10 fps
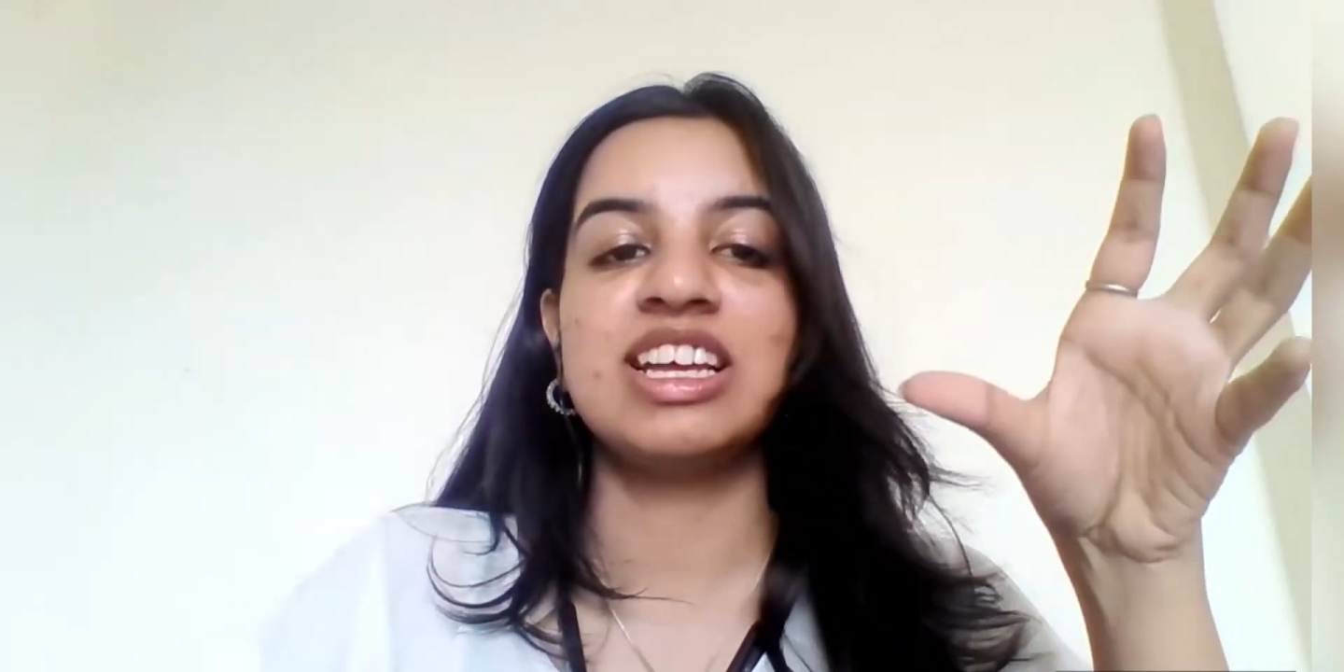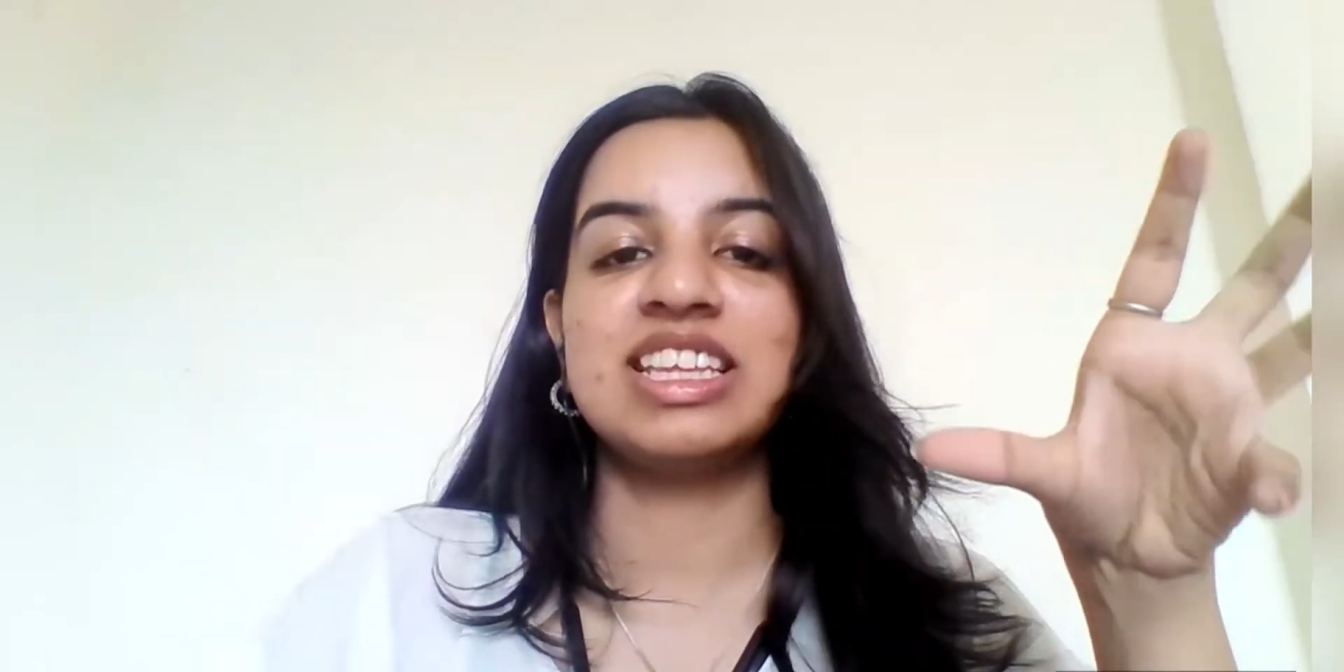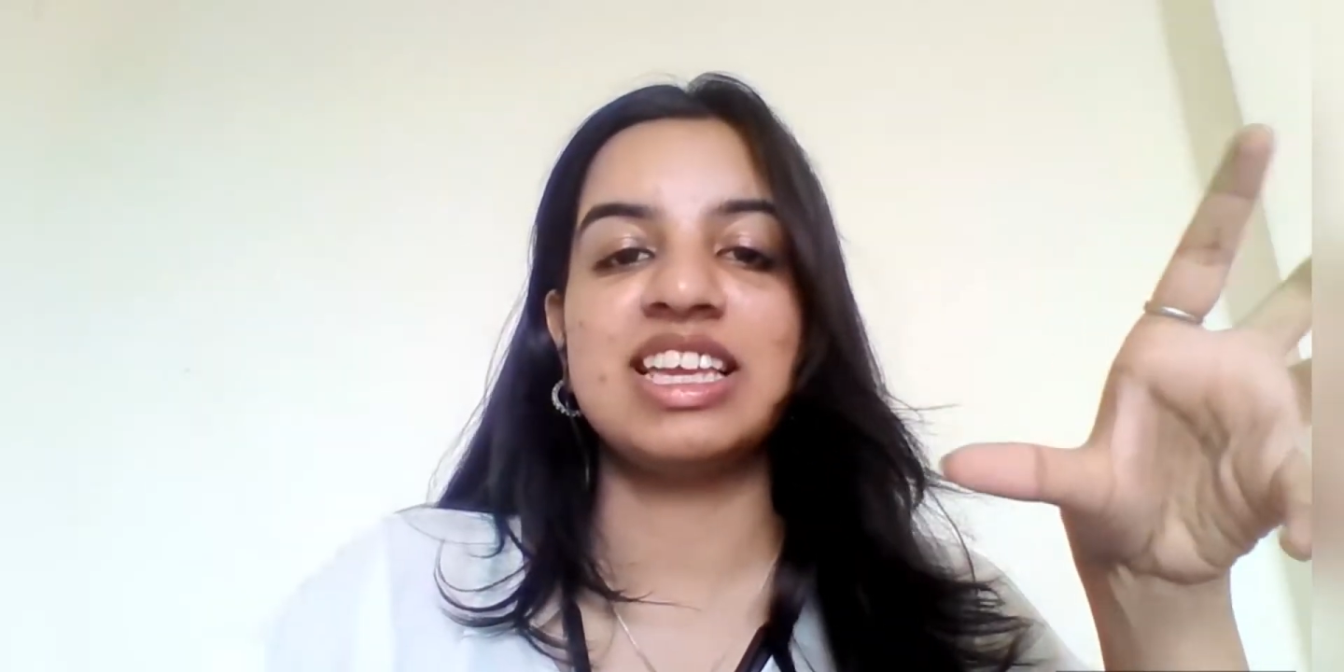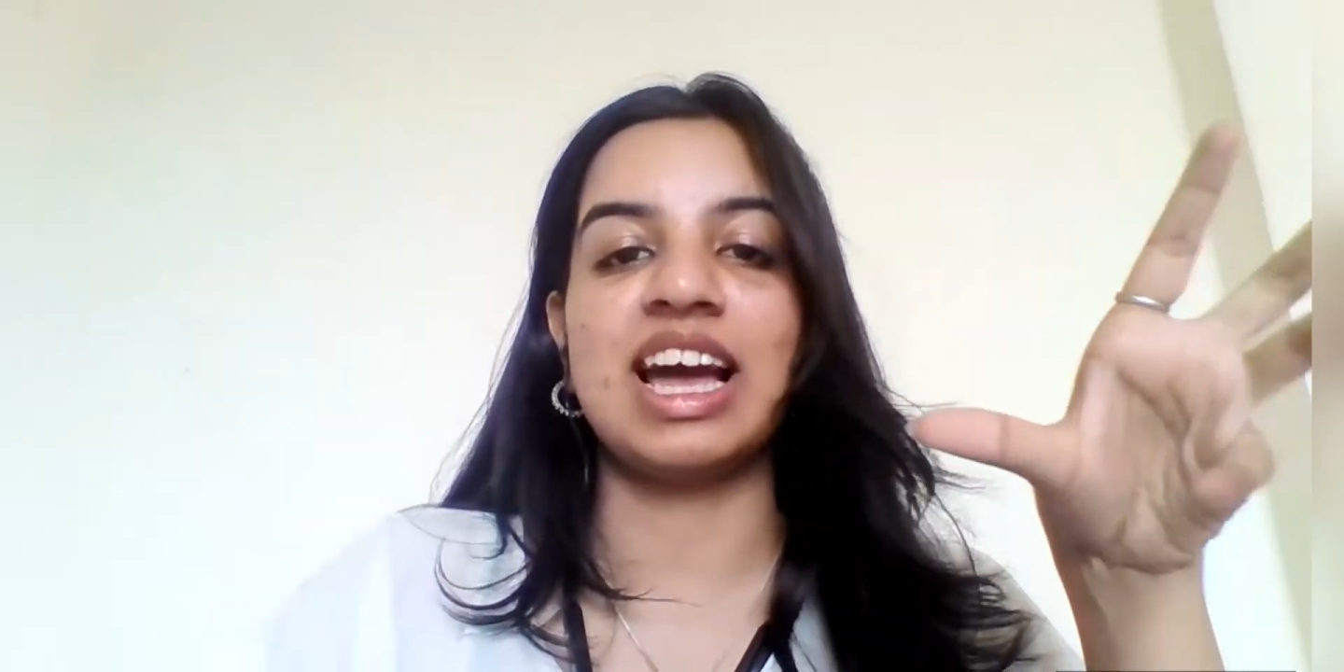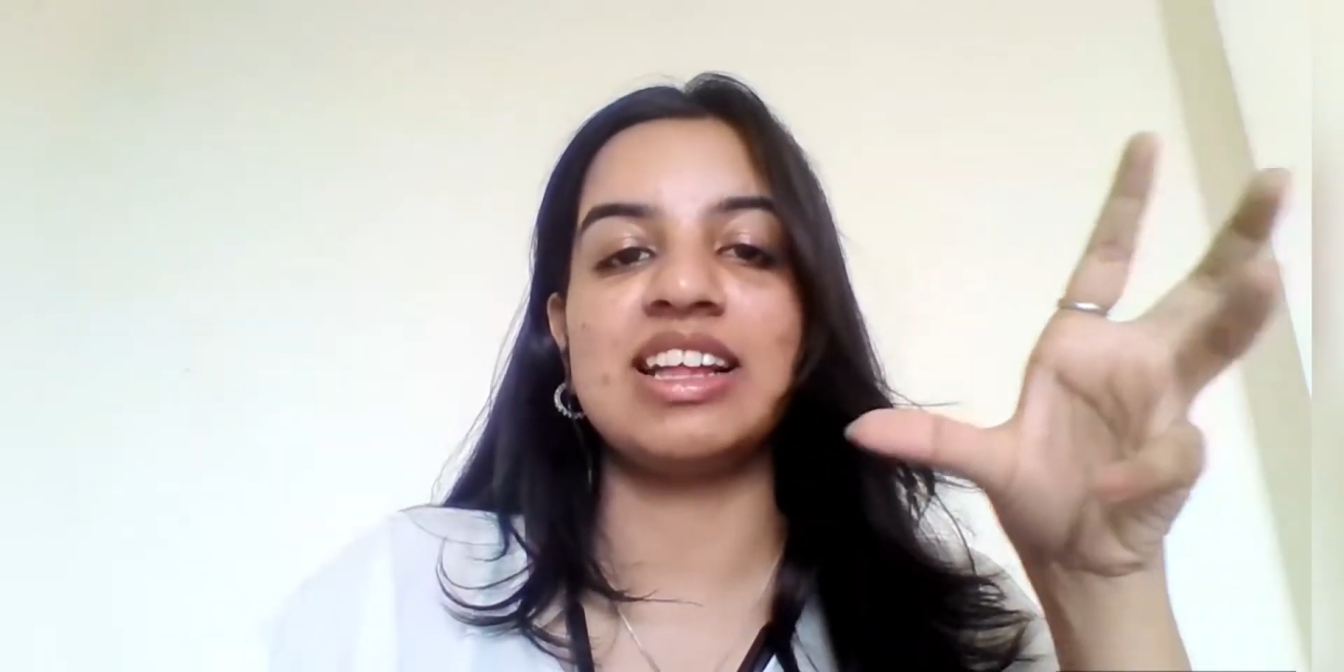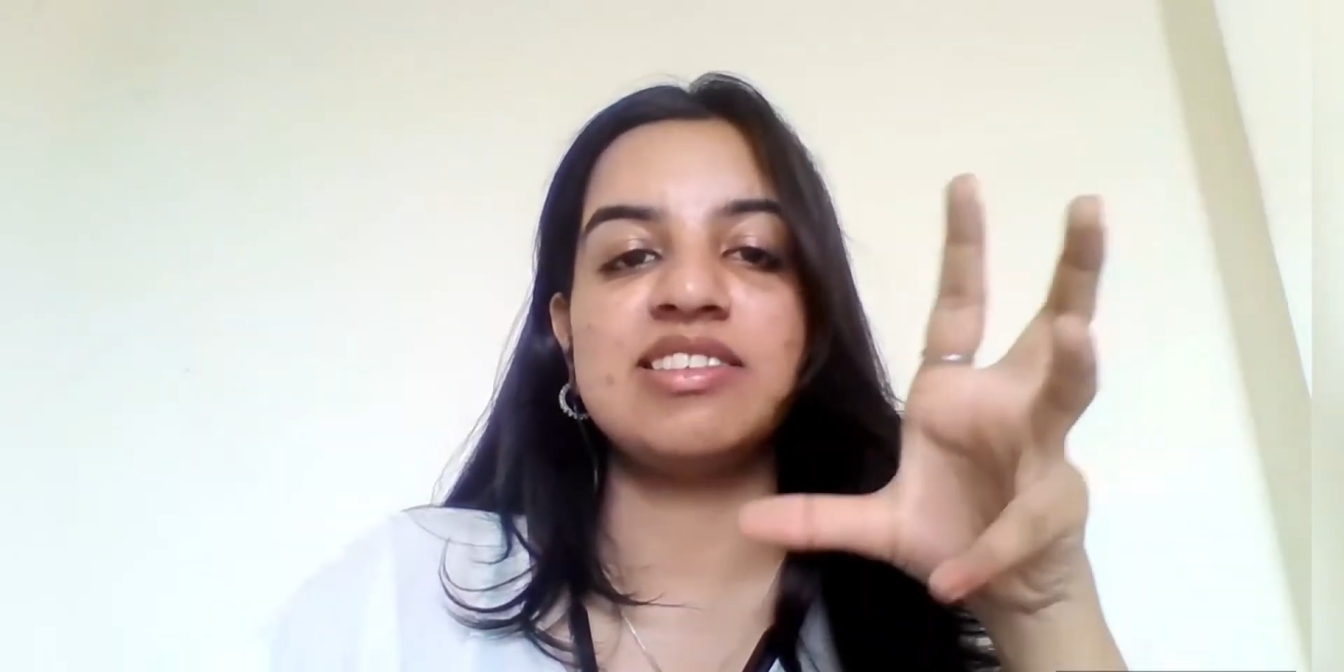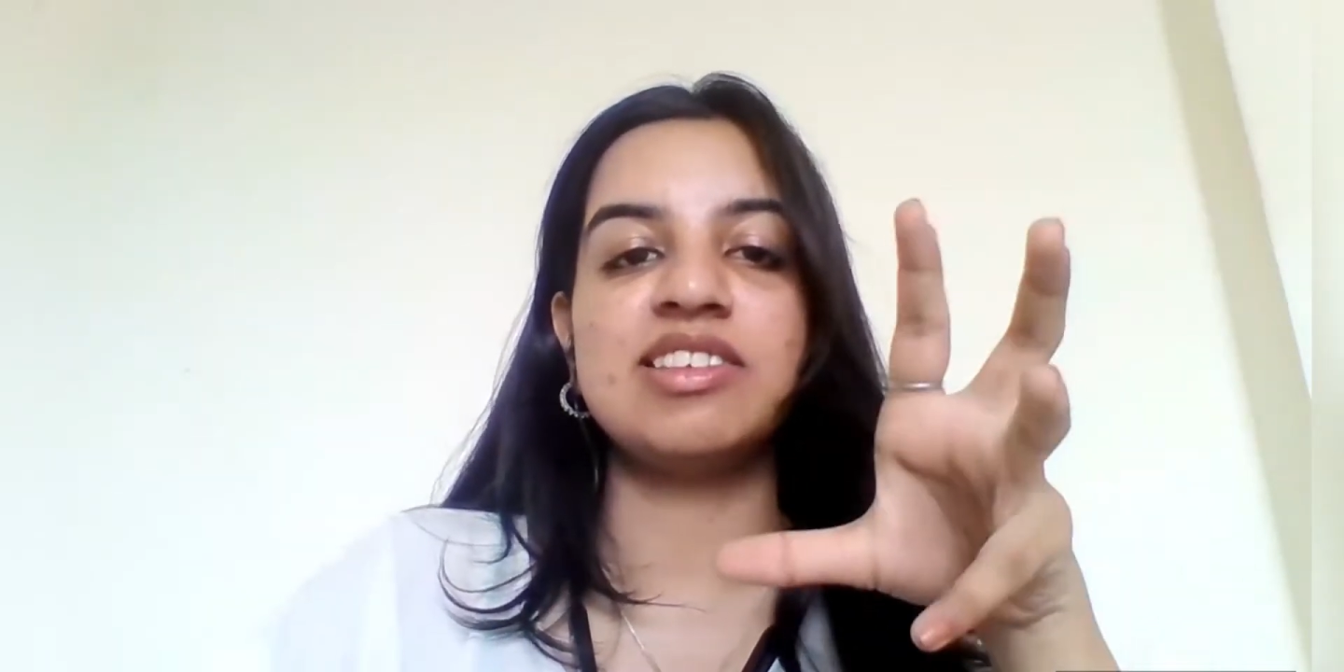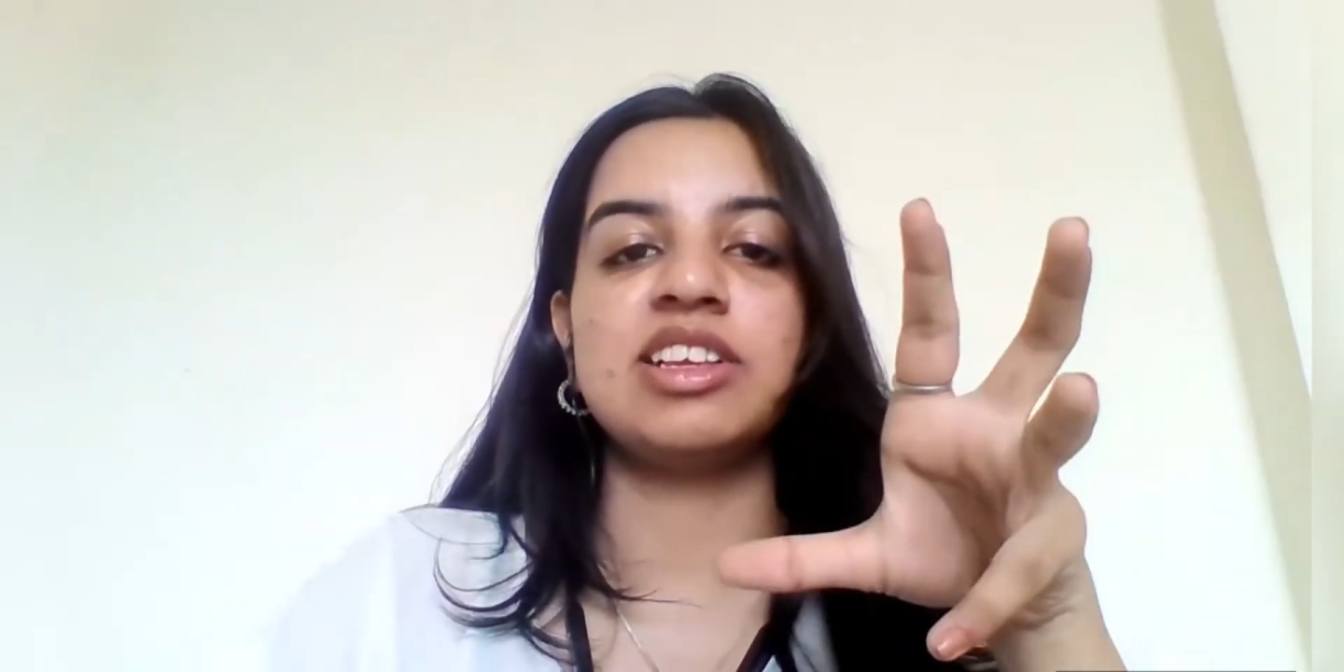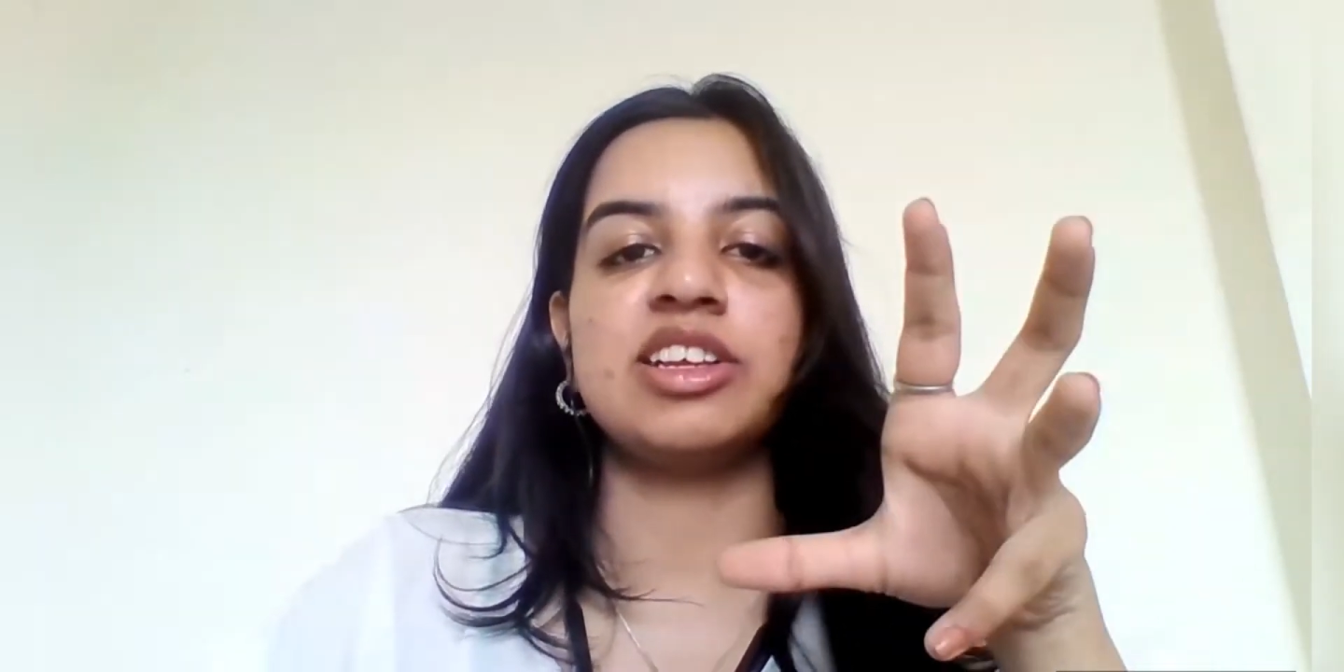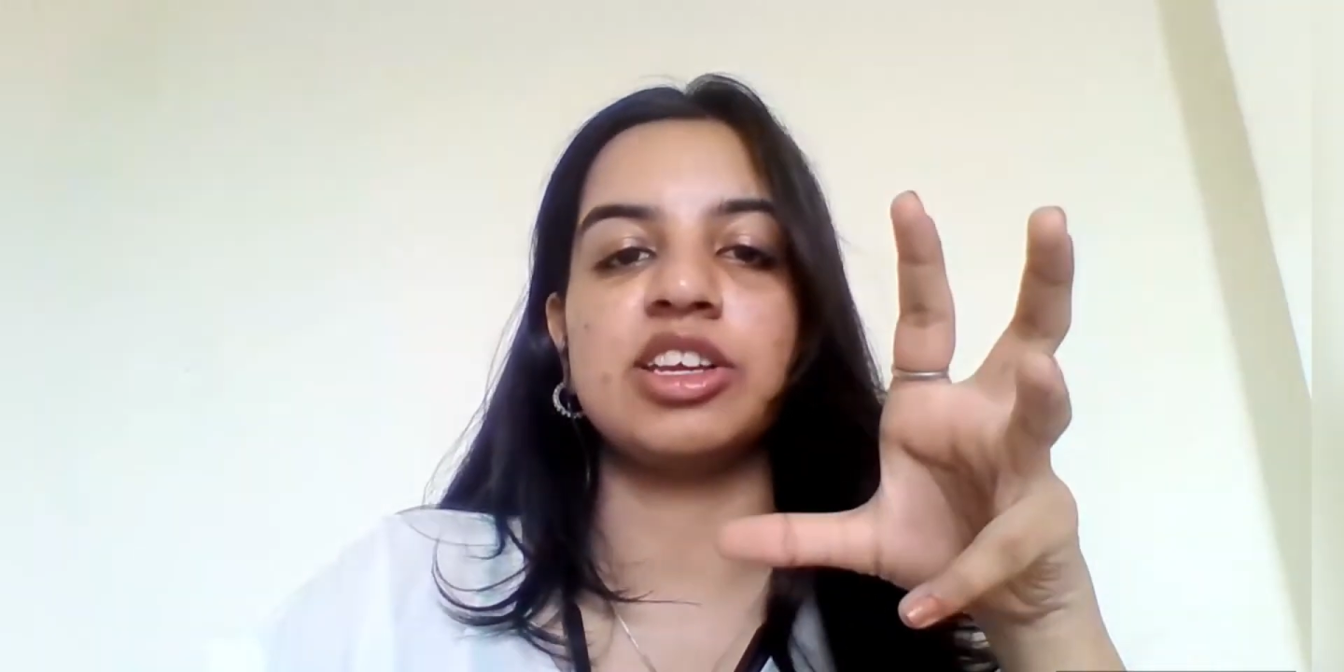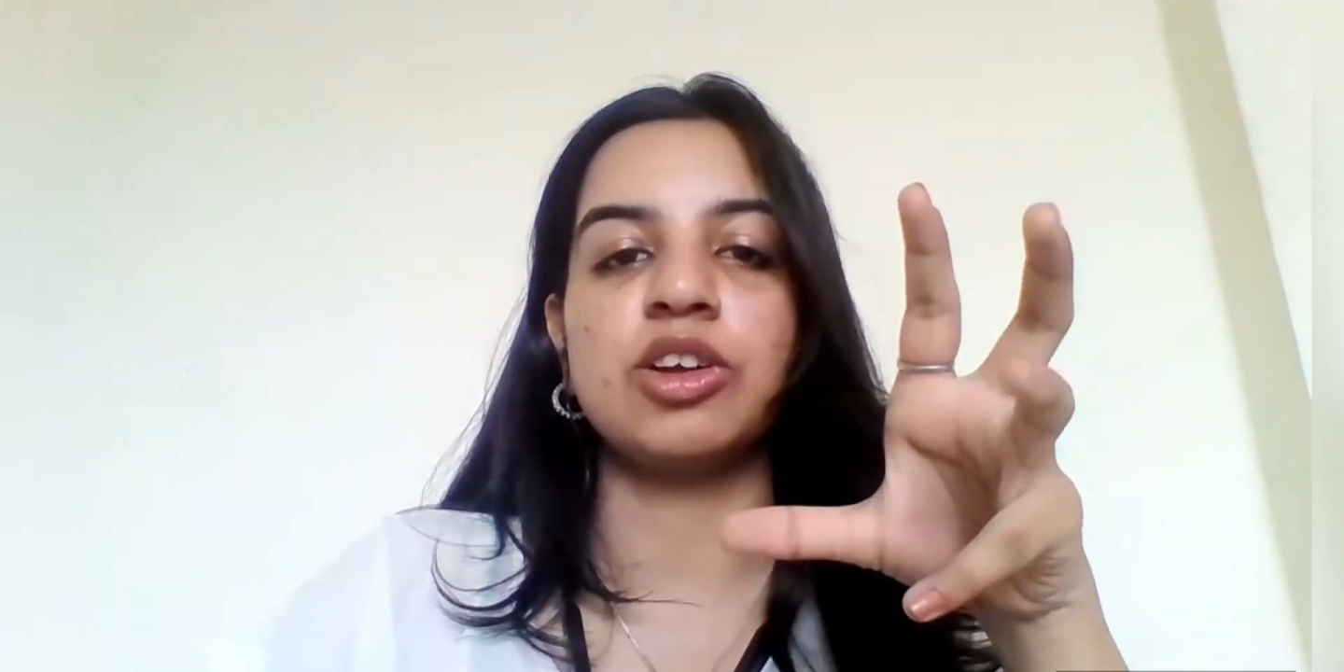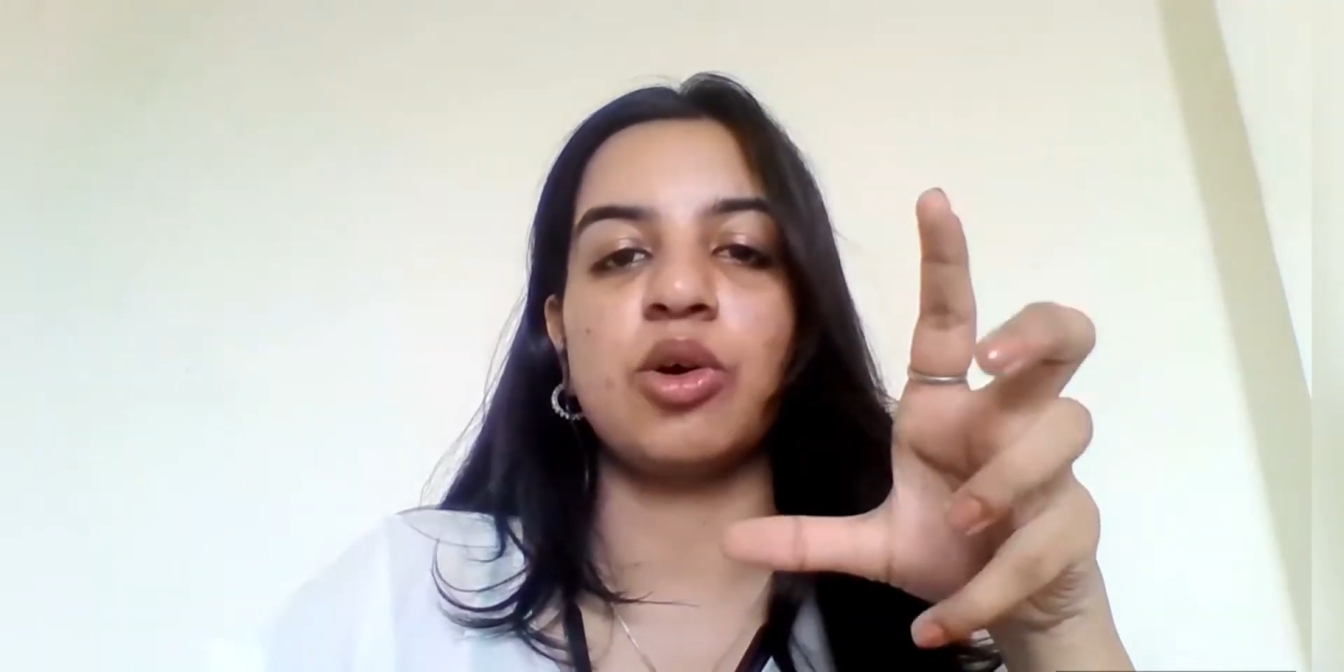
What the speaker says: the ancillary